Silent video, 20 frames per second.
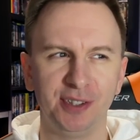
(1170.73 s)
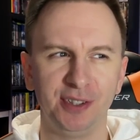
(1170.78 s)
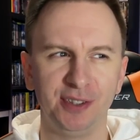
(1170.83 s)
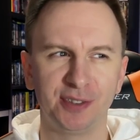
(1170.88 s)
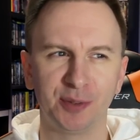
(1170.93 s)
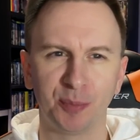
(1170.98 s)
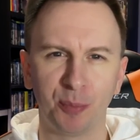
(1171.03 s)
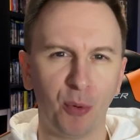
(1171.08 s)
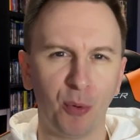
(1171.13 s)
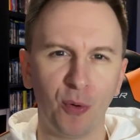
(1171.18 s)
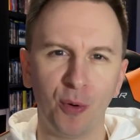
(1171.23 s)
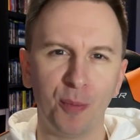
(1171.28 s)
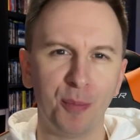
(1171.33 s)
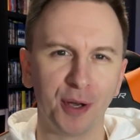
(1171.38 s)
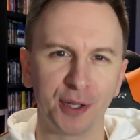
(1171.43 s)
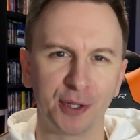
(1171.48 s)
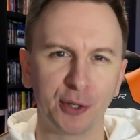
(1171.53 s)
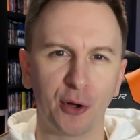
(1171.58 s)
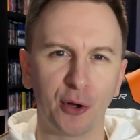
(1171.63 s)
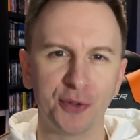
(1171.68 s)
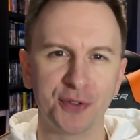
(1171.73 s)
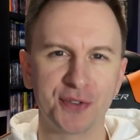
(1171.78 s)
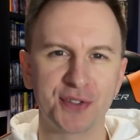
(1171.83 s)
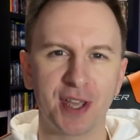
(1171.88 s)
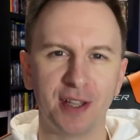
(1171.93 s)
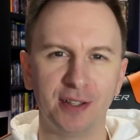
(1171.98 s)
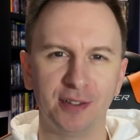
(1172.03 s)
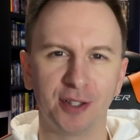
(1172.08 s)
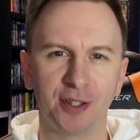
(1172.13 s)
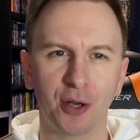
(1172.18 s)
support my
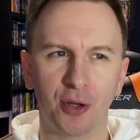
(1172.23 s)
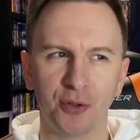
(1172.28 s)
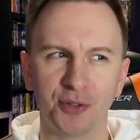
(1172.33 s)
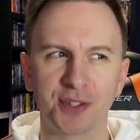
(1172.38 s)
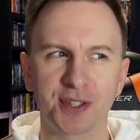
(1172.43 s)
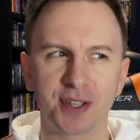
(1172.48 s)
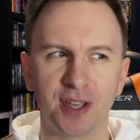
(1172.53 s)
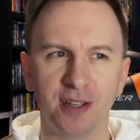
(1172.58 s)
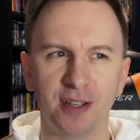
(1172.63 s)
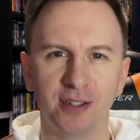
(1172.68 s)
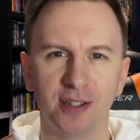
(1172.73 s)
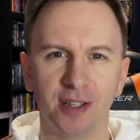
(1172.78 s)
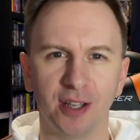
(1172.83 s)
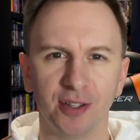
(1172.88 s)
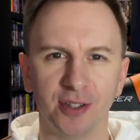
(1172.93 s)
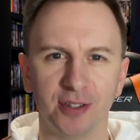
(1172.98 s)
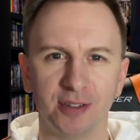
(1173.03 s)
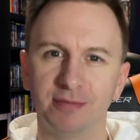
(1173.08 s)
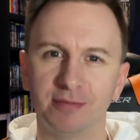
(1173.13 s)
content content like